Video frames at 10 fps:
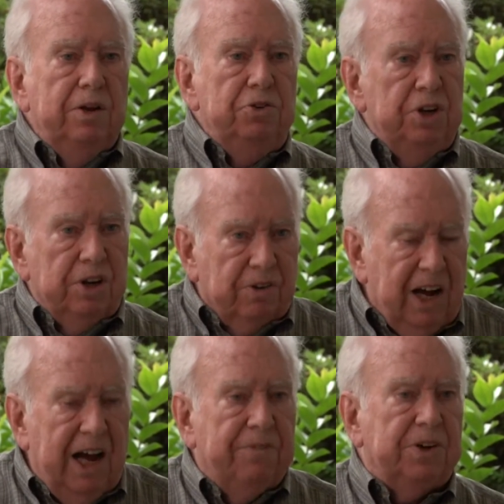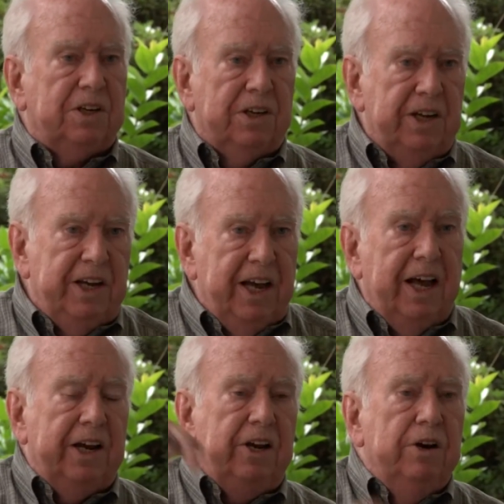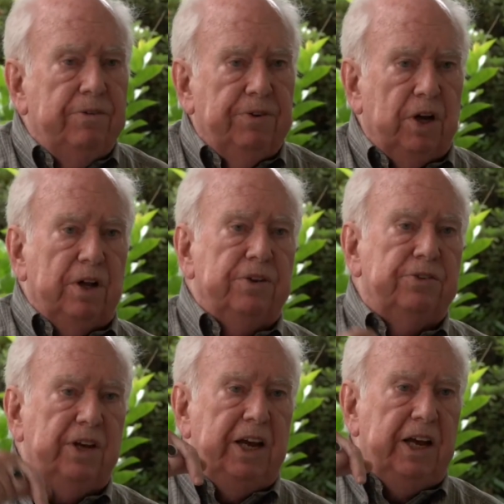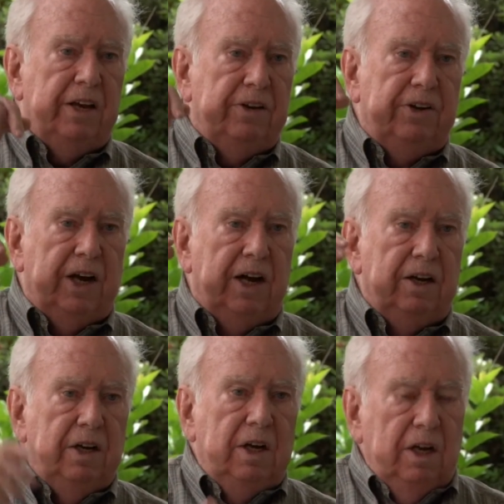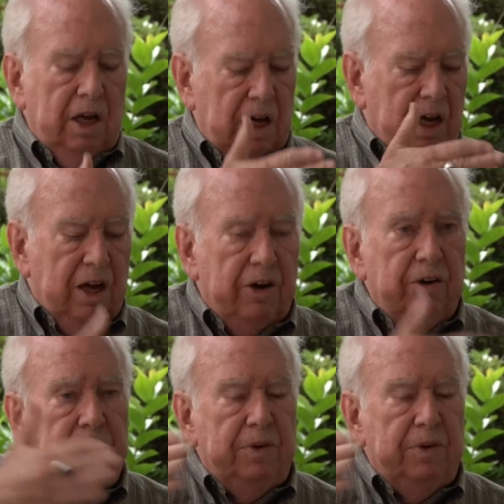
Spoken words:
geographically at intervals and 100